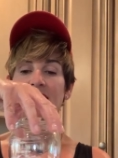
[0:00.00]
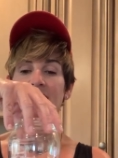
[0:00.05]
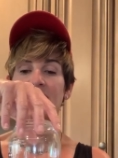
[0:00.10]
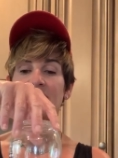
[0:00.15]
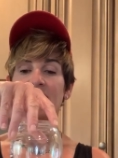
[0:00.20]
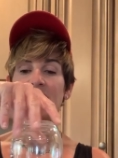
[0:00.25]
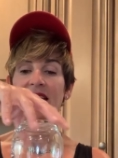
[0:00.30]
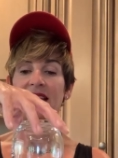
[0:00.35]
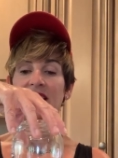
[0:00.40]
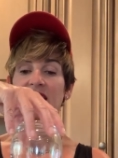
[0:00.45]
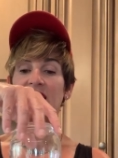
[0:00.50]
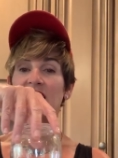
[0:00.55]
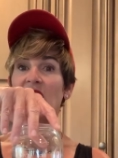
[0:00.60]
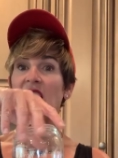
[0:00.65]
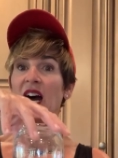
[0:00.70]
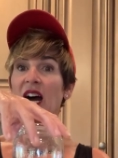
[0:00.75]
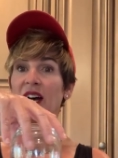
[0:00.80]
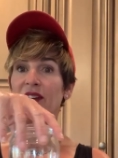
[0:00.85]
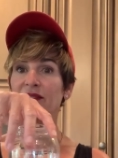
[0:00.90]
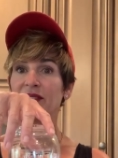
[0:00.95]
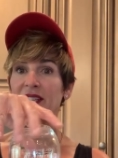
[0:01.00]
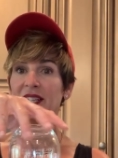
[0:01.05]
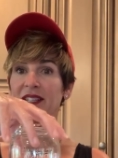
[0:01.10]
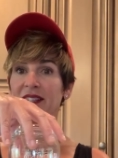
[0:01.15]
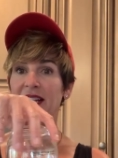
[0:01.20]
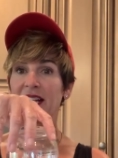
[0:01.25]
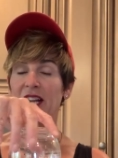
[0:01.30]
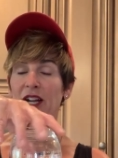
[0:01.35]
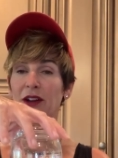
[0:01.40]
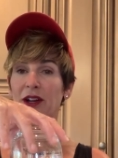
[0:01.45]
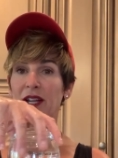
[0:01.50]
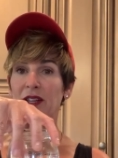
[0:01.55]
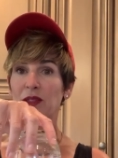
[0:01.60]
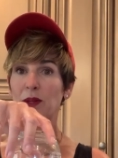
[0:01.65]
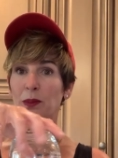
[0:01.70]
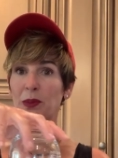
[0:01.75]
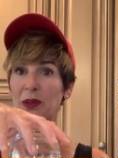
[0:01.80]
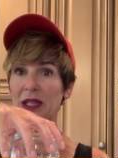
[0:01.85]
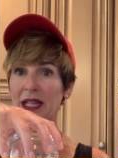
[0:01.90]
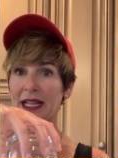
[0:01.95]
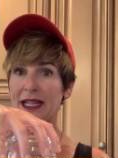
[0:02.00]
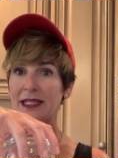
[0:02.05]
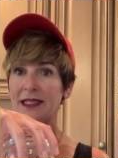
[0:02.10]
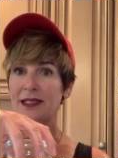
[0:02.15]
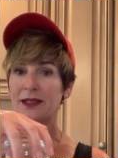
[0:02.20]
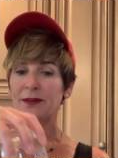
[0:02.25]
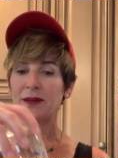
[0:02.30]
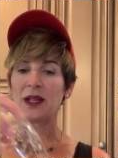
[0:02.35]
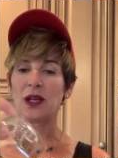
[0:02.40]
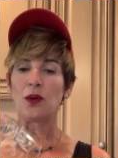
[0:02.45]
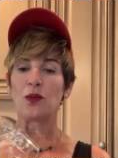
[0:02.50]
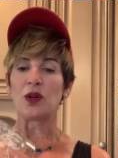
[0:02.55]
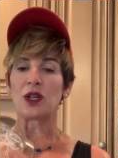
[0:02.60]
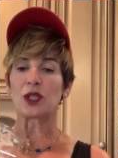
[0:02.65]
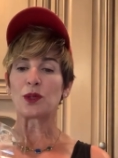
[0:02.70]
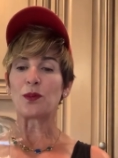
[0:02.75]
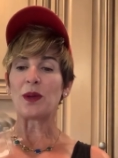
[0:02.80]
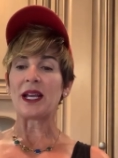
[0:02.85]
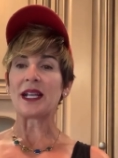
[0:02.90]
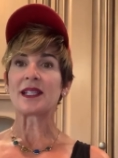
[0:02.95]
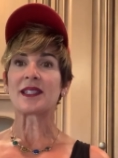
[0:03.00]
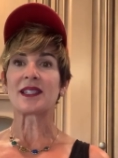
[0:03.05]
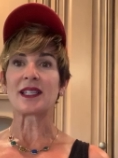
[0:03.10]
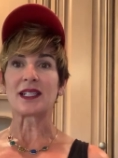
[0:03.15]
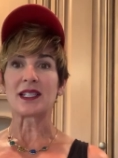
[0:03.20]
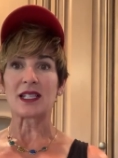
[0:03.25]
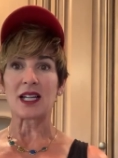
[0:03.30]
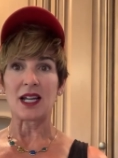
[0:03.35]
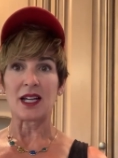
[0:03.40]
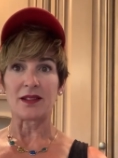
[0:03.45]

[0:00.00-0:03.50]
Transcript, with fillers: in that agave there in the plate, which makes the,